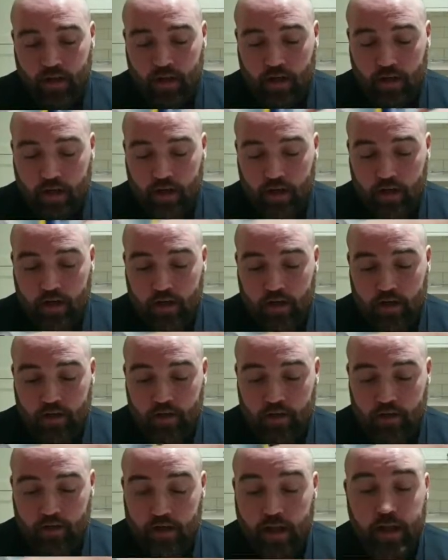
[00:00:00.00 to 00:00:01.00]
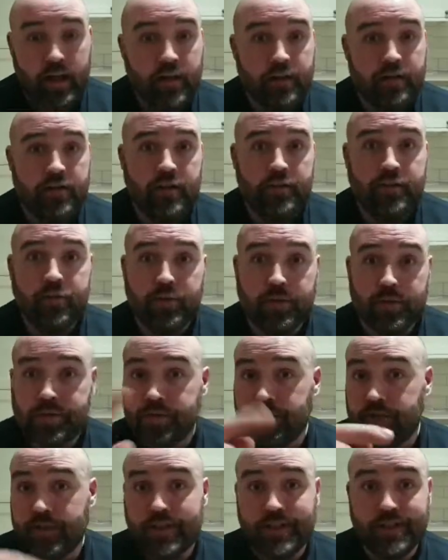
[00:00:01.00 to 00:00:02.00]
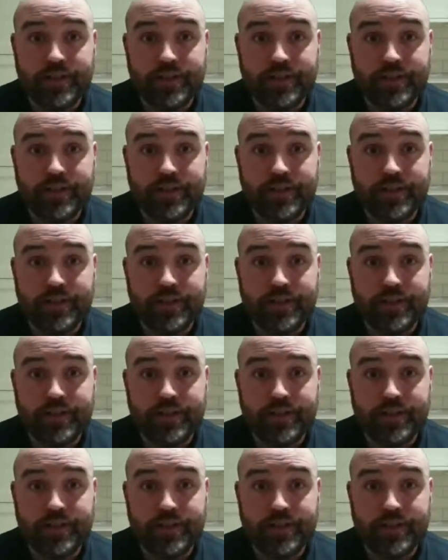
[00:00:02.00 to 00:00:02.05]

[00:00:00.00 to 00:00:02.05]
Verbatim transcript: Uh, yeah, and if you want to join the